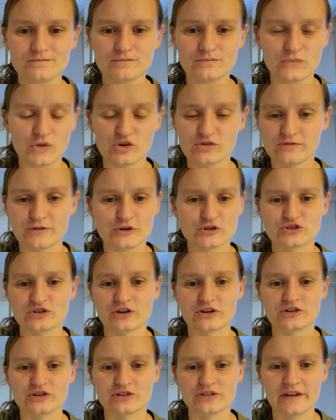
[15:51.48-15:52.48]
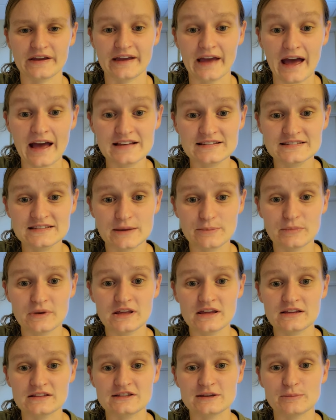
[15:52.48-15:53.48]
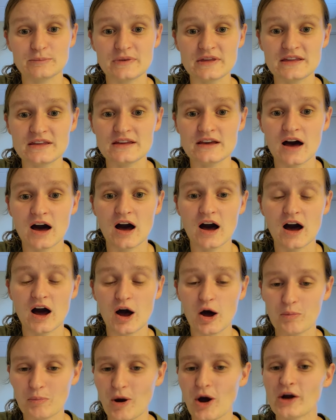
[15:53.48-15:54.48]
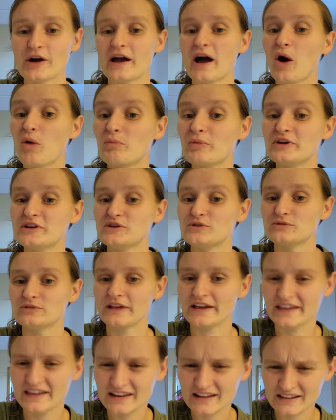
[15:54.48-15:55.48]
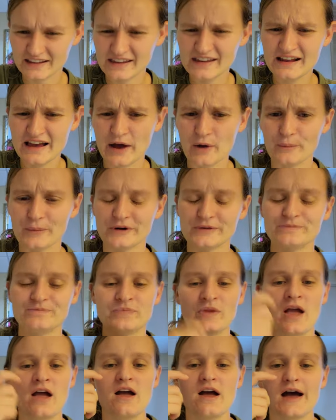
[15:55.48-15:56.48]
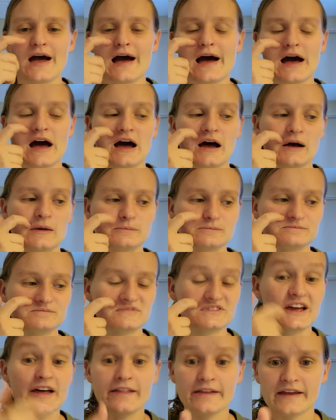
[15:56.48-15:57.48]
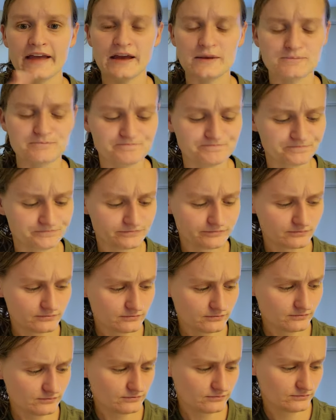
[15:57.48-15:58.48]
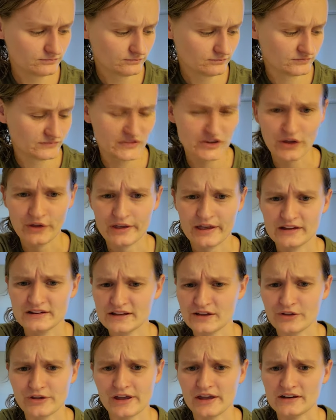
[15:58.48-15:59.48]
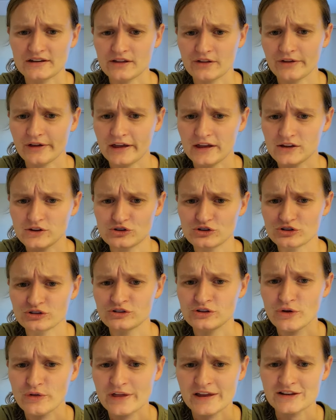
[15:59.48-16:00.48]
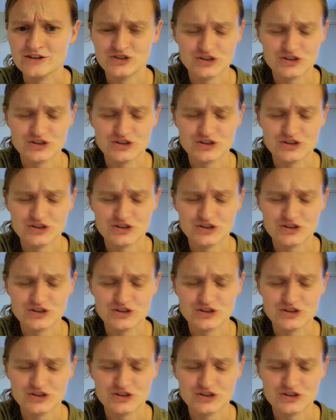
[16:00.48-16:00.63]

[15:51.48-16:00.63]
your first sergeant. Like ask somebody to be a part of helping you. Like get a get a helper. Um delegate. Delegate, delegate, delegate. You should know that in